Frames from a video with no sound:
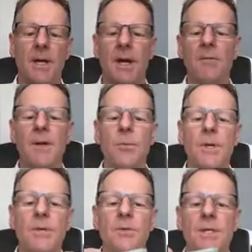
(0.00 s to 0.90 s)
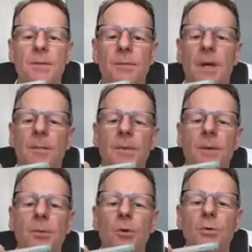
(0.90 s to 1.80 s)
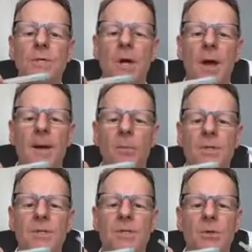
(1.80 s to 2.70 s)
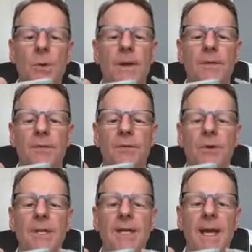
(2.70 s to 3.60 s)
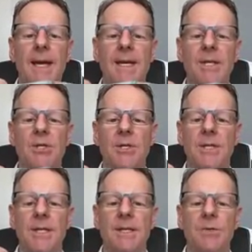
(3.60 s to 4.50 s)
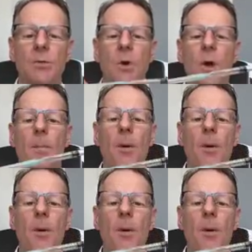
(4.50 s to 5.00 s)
Currently we're using the blue type, which is 23 gauge needle.